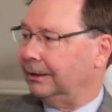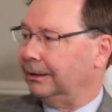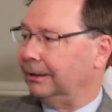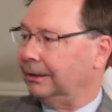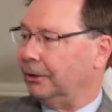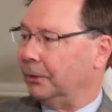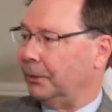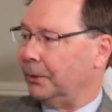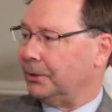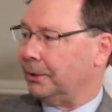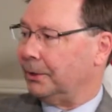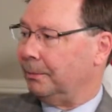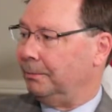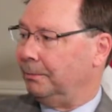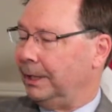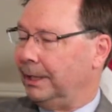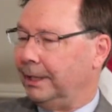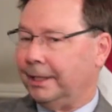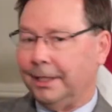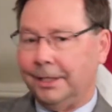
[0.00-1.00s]
there was a
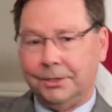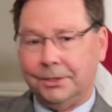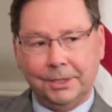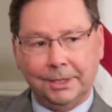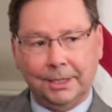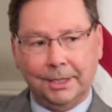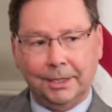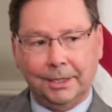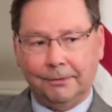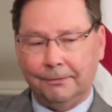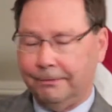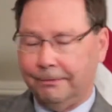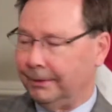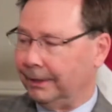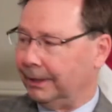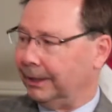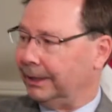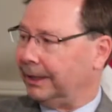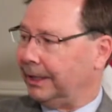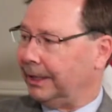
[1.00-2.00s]
big incident in
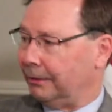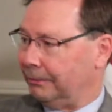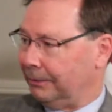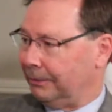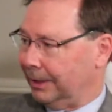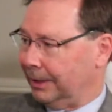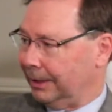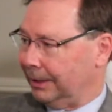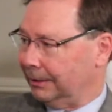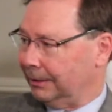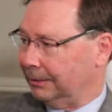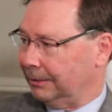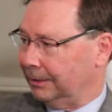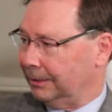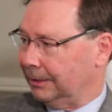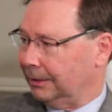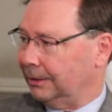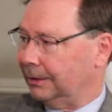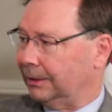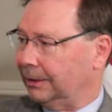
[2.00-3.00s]
Philadelphia.
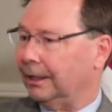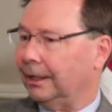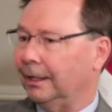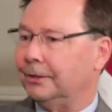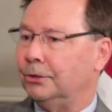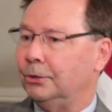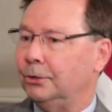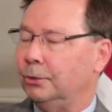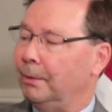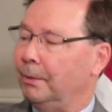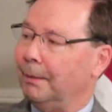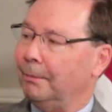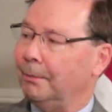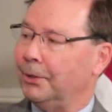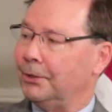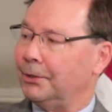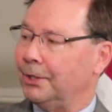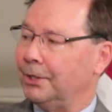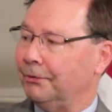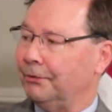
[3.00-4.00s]
Two
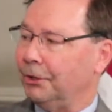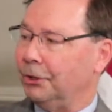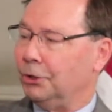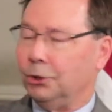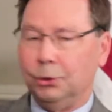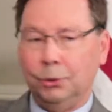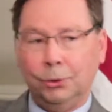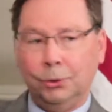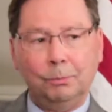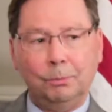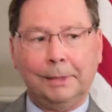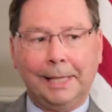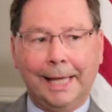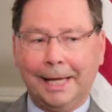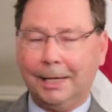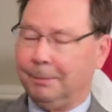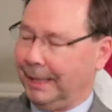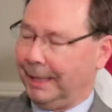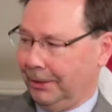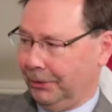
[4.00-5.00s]
members of the new
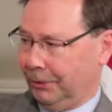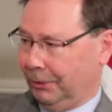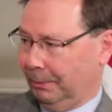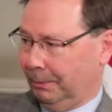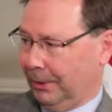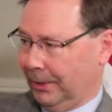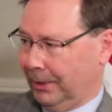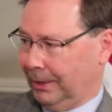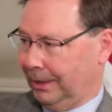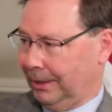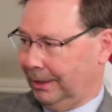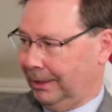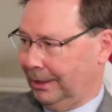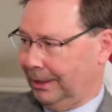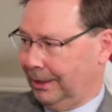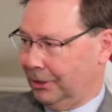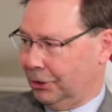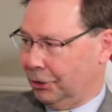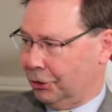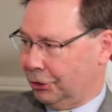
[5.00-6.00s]
Black Panther Party
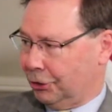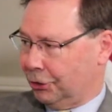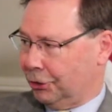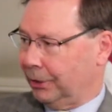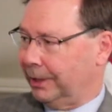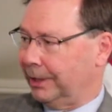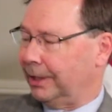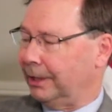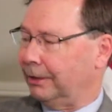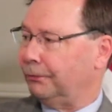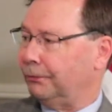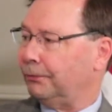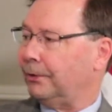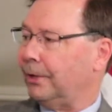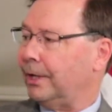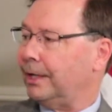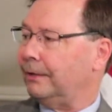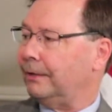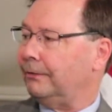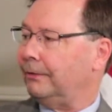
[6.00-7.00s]
stood in
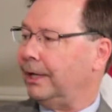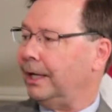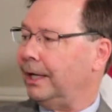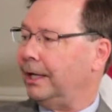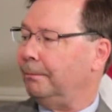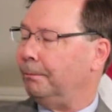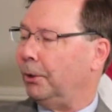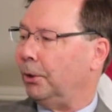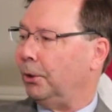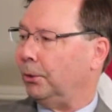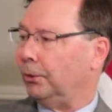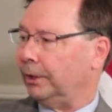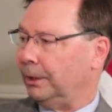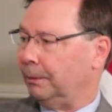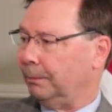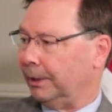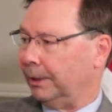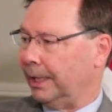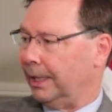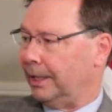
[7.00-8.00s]
front of a
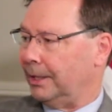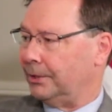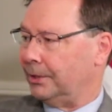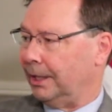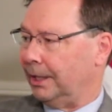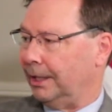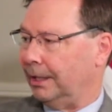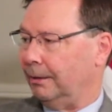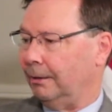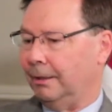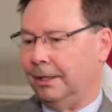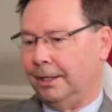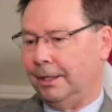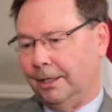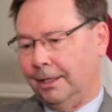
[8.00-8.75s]
polling place in